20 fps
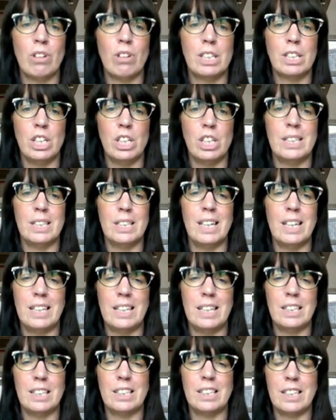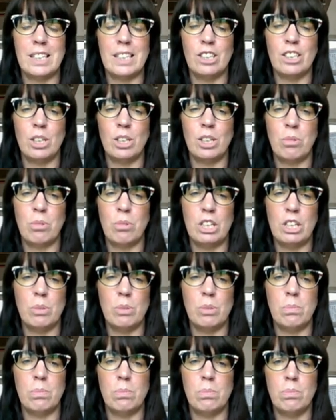strategies, and standard
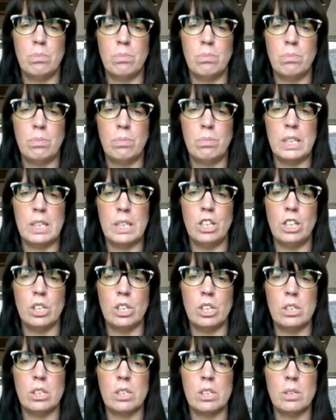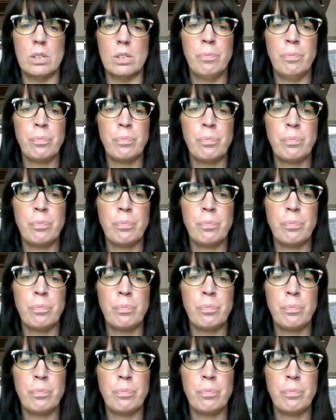operation procedures.